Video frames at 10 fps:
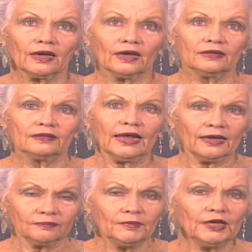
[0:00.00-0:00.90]
and
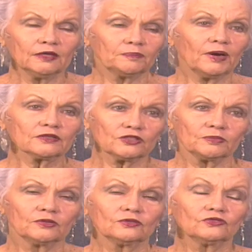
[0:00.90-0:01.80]
that made it
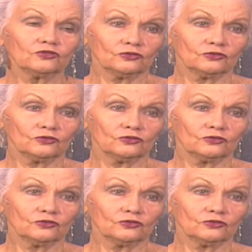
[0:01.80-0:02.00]
possible